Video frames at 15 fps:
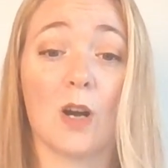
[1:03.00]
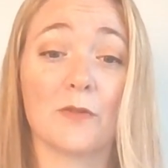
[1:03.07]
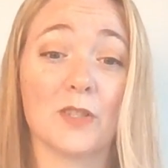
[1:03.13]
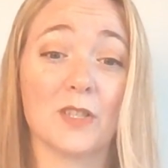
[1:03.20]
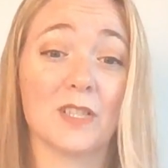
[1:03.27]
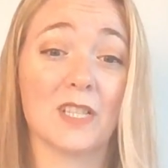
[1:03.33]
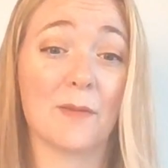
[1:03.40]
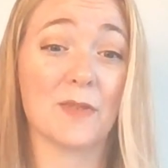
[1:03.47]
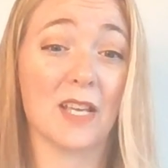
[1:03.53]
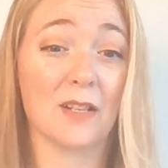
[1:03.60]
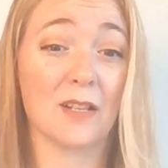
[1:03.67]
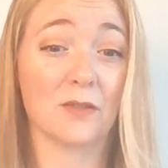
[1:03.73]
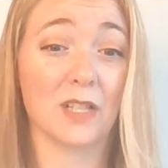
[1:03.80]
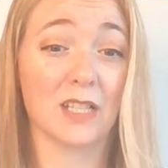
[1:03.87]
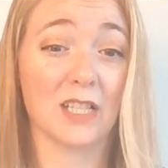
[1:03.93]
Oftentimes,
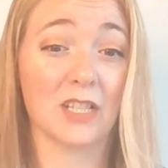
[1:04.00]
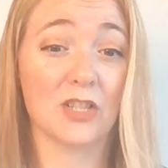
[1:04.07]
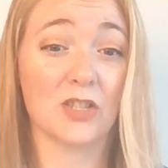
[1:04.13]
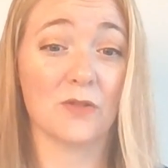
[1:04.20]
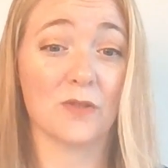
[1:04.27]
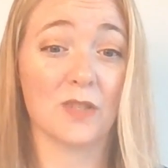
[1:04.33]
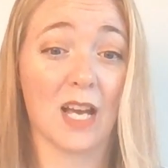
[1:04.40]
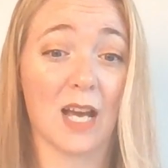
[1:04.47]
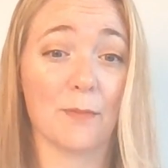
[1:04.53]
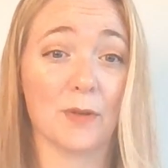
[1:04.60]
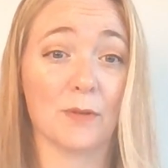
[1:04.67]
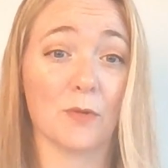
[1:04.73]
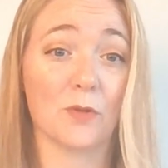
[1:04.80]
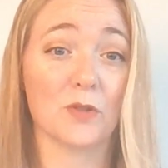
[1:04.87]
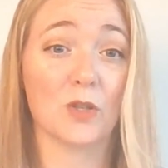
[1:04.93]
anal gland issues
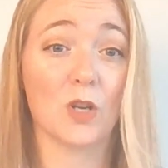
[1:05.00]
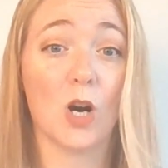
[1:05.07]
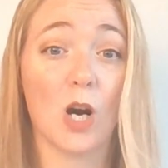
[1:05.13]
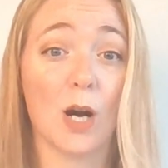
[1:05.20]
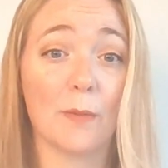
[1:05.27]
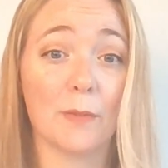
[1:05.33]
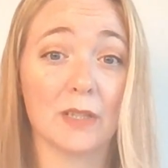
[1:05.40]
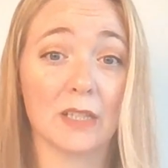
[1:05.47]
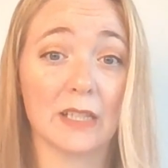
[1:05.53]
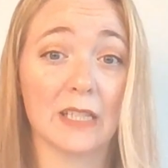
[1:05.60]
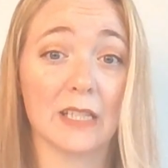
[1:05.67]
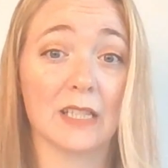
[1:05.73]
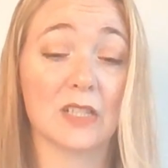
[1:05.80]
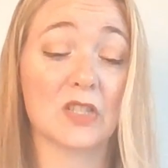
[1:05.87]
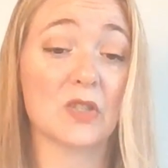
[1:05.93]
happen most commonly
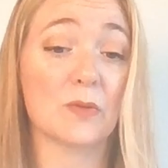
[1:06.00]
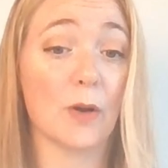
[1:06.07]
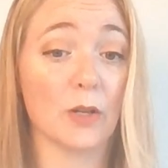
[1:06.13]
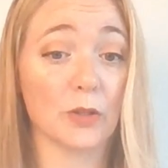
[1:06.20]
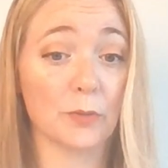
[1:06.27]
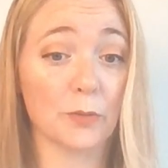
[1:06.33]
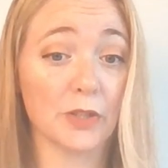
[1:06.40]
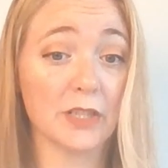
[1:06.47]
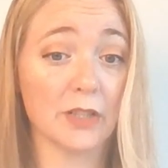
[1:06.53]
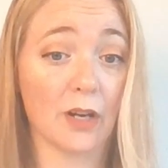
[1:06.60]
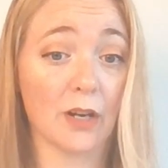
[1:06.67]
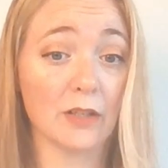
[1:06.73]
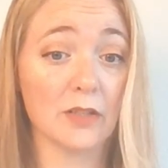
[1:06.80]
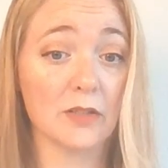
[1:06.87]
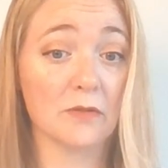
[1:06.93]
in smaller breed
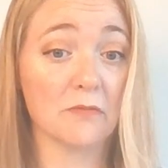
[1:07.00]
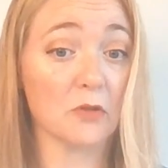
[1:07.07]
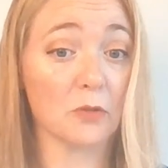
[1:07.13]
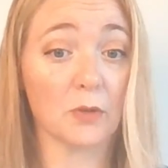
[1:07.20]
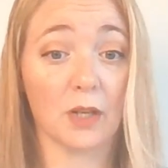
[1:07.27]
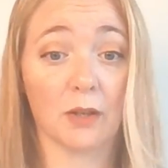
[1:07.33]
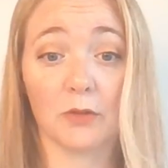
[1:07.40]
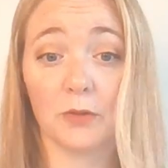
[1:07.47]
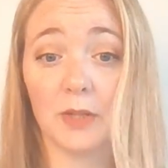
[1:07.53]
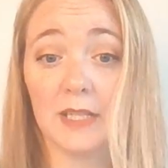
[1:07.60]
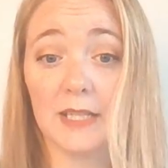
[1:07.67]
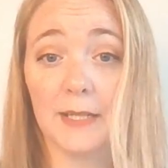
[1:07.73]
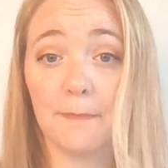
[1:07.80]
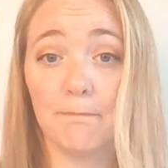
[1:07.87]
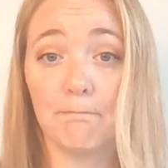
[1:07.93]
dogs for whatever
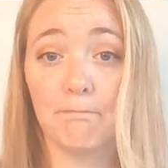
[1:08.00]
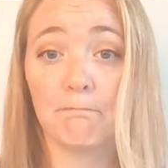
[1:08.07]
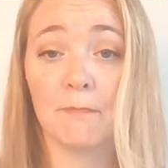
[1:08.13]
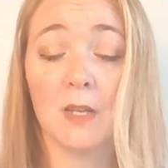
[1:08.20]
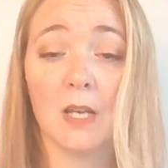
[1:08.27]
reason,